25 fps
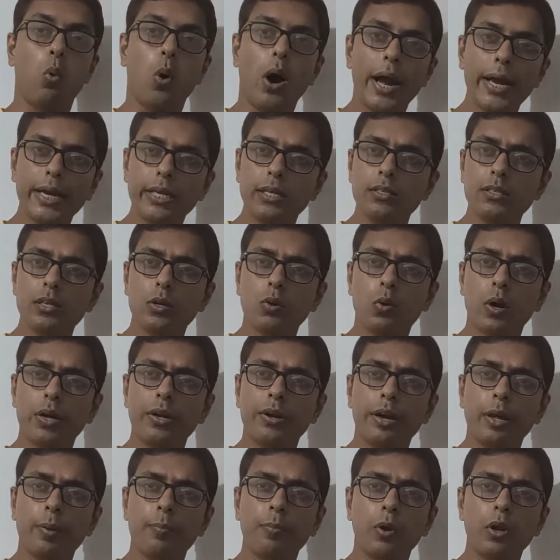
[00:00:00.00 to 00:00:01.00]
Why it is a
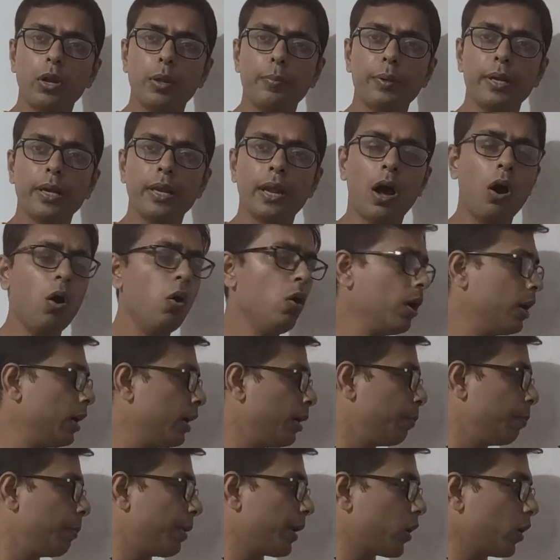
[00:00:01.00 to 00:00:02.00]
quadratic polynomial now?
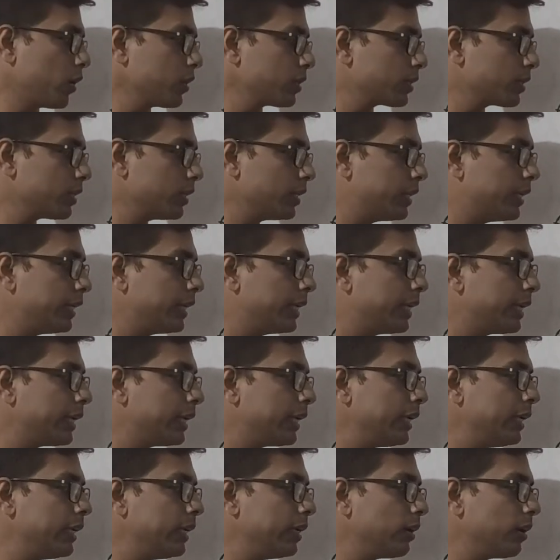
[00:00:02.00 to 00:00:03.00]
Because the
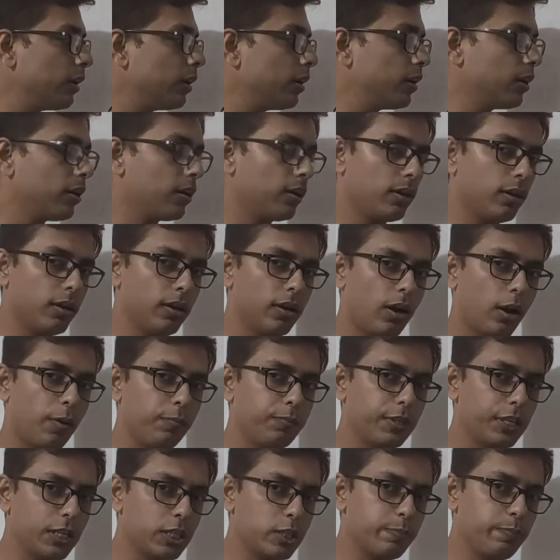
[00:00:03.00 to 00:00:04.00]
degree
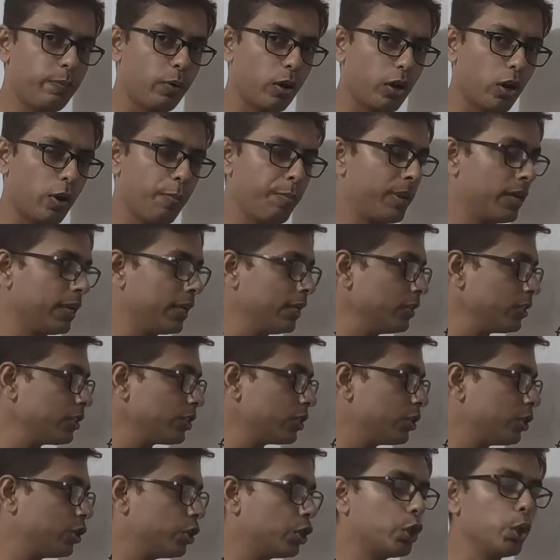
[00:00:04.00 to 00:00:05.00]
of this polynomial
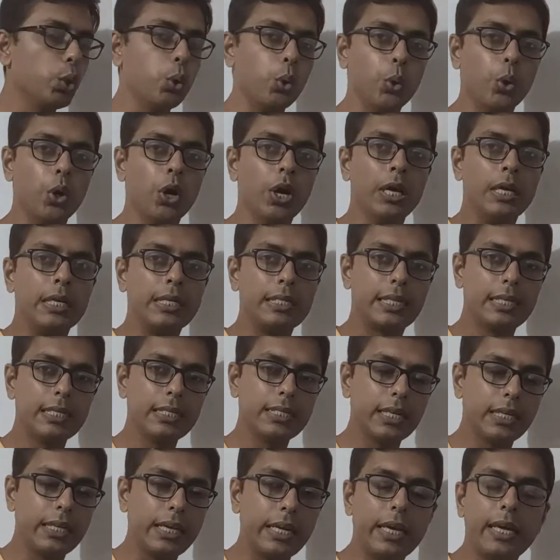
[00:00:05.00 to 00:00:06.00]
is 2. Since
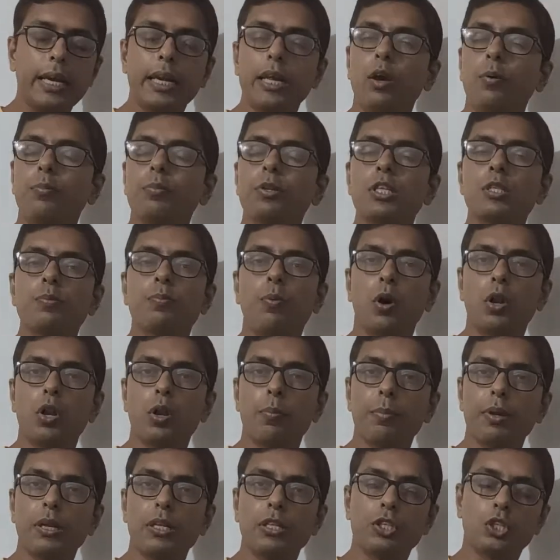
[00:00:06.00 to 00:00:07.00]
the degree of this
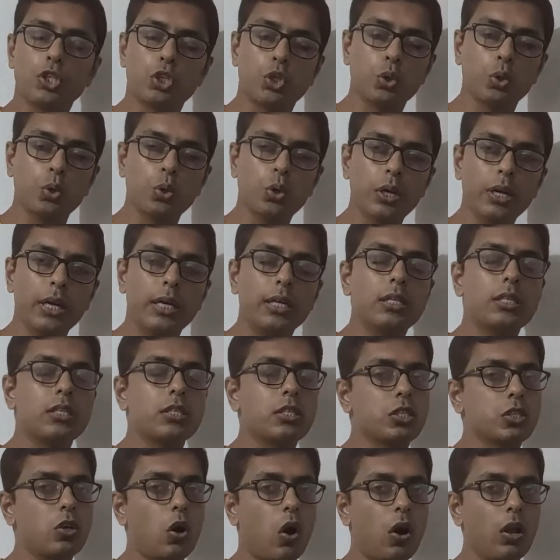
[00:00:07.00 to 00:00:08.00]
polynomial is 2,
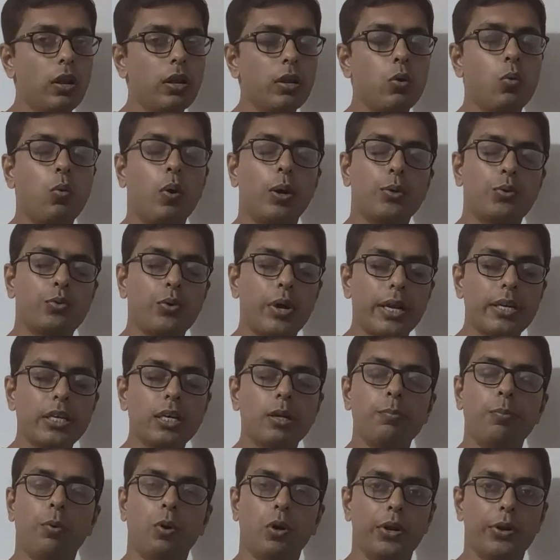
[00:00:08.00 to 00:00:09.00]
it's called
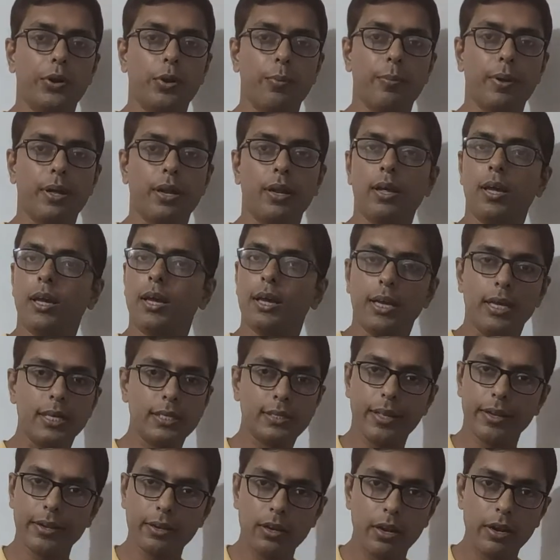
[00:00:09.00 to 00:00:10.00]
quadratic polynomial. Is
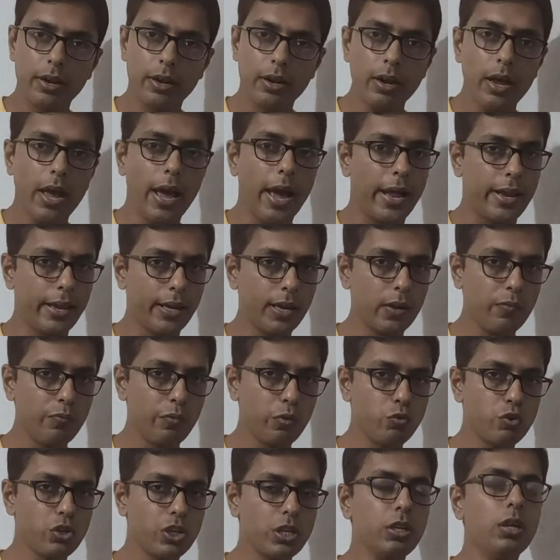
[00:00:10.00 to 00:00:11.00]
that clear? Any
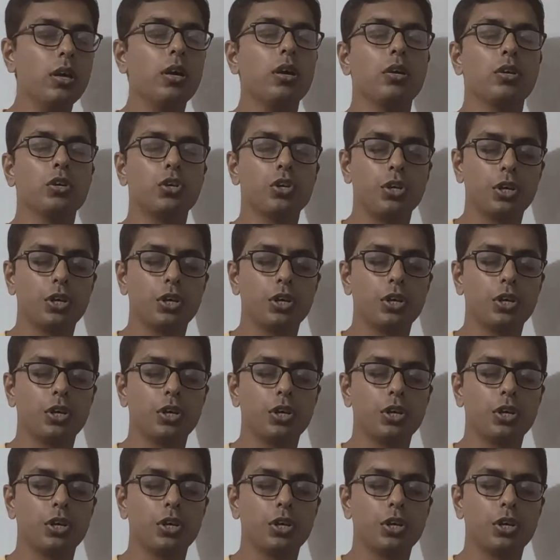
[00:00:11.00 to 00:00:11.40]
confusion?